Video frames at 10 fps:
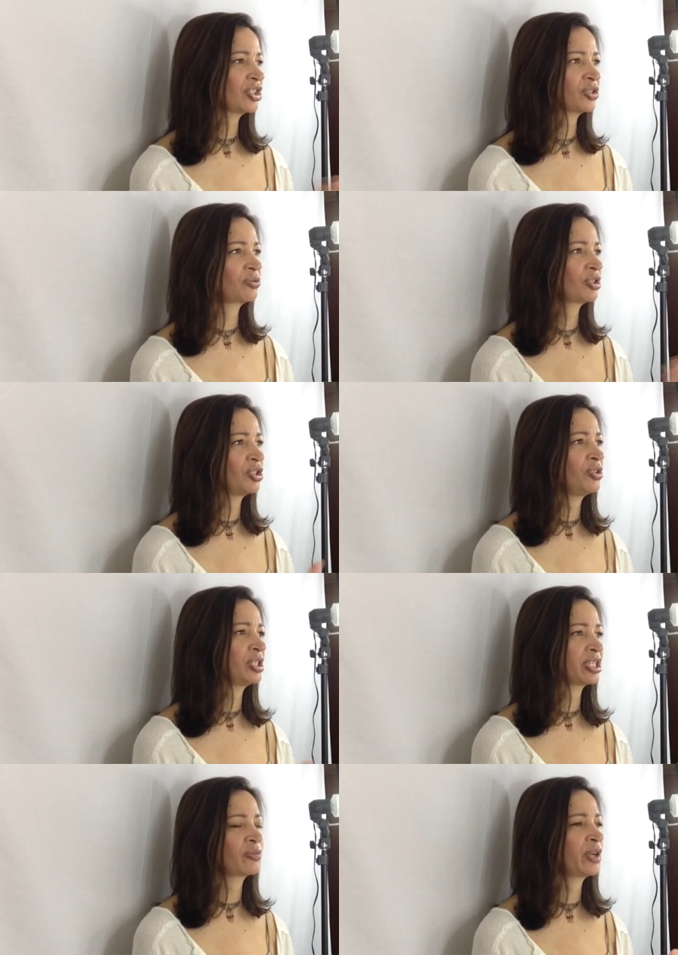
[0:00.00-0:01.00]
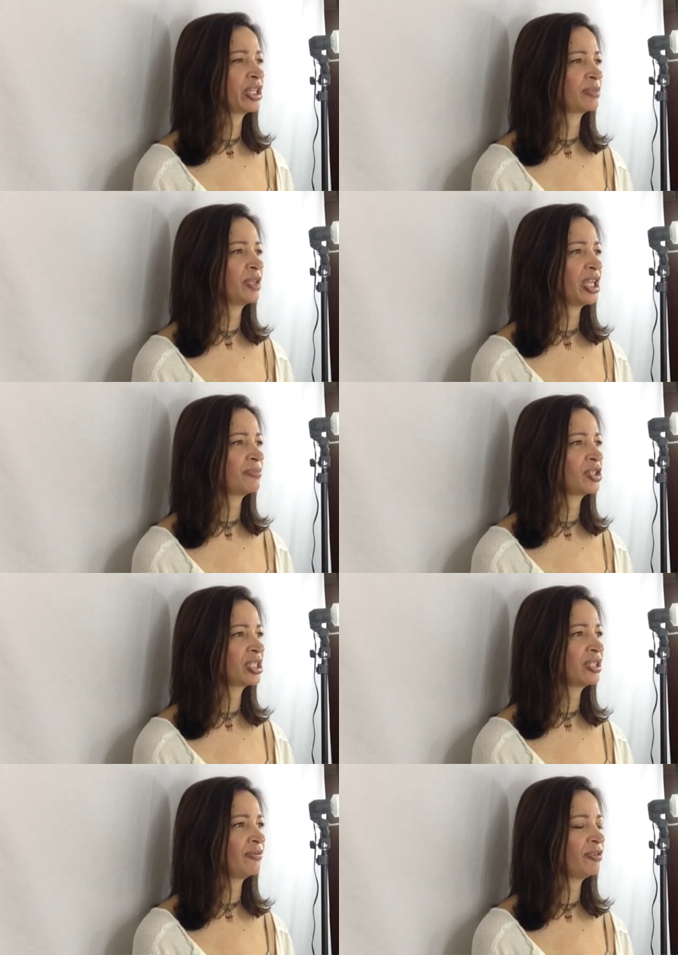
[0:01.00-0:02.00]
just using some random name
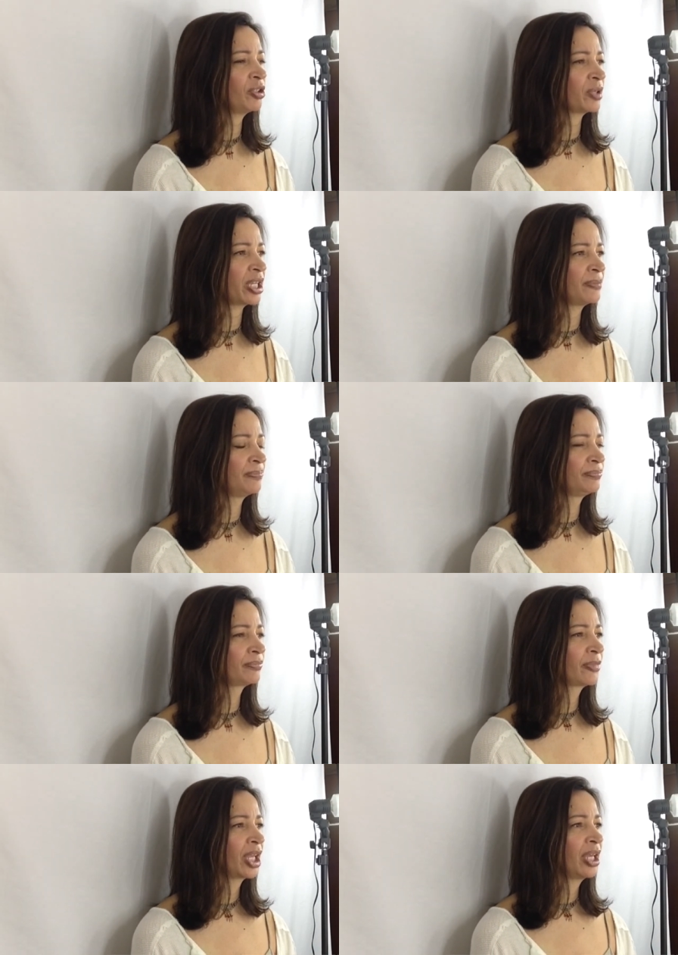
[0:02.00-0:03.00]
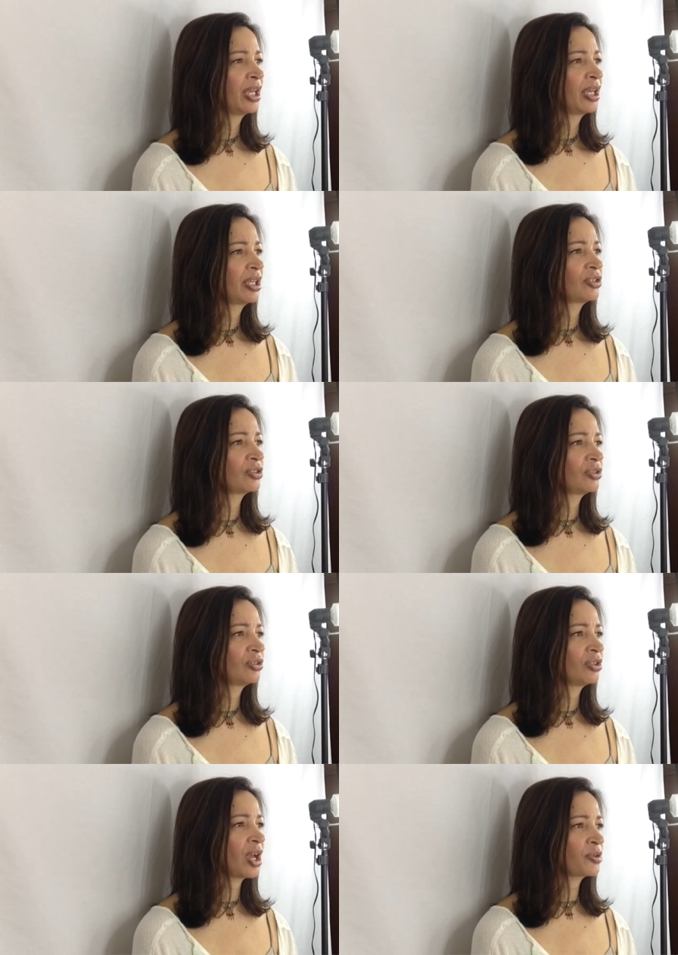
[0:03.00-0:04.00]
just didn't feel right.
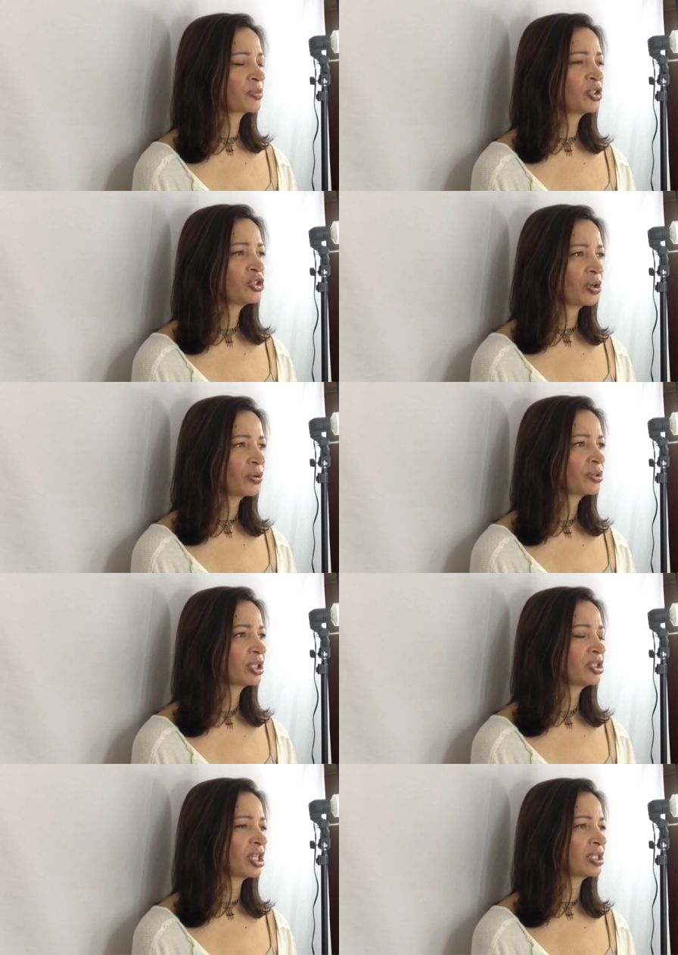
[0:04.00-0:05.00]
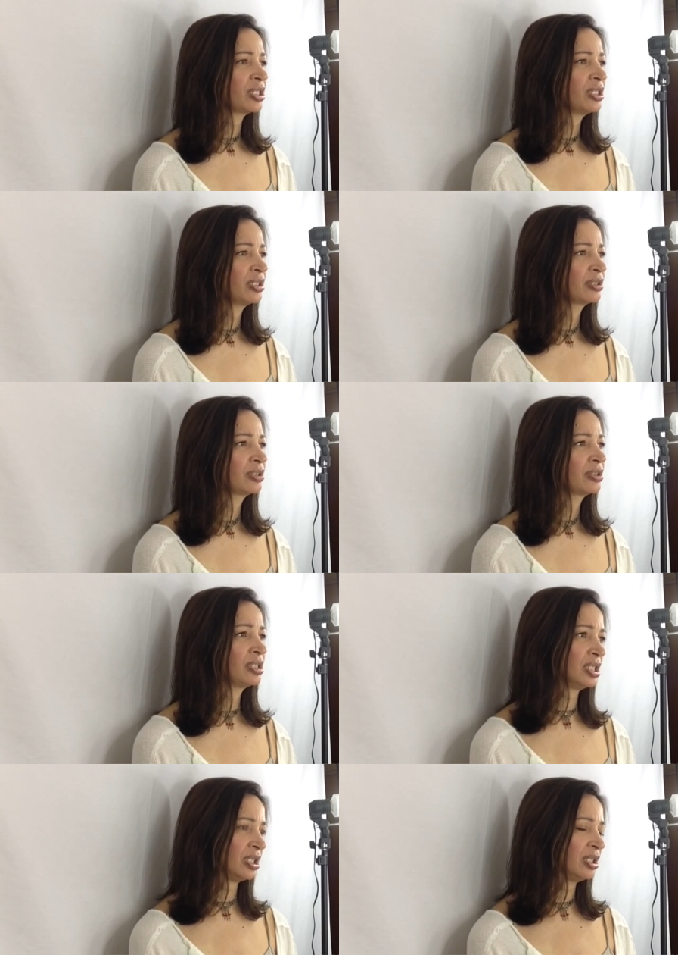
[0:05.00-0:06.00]
That was when Joe suggested
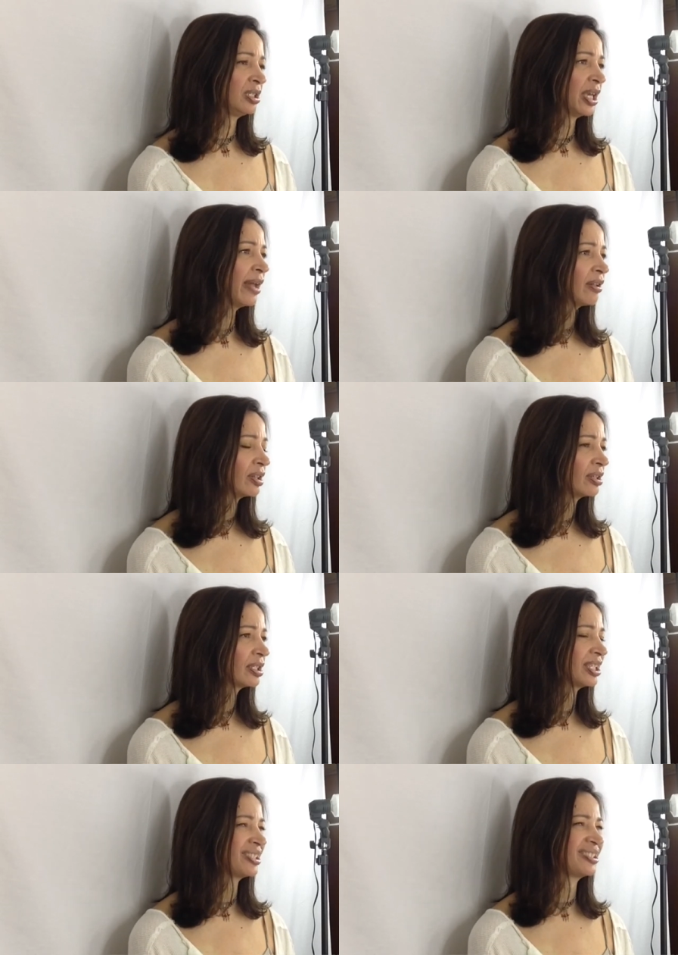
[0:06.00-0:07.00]
TL, and